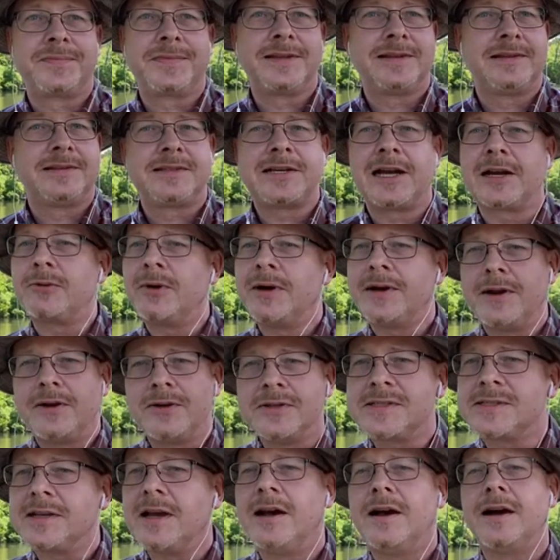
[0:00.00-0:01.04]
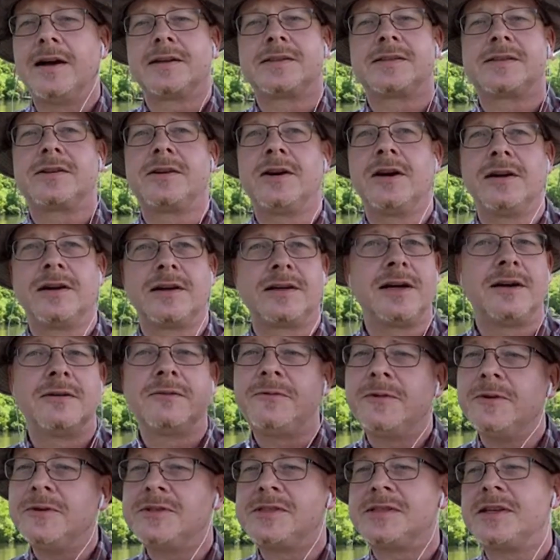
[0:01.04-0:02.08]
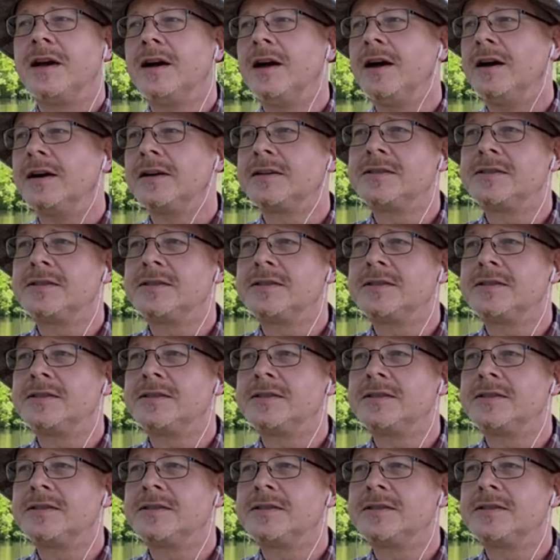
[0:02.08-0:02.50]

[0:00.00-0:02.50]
Taekwondo sucks, Kung Fu sucks,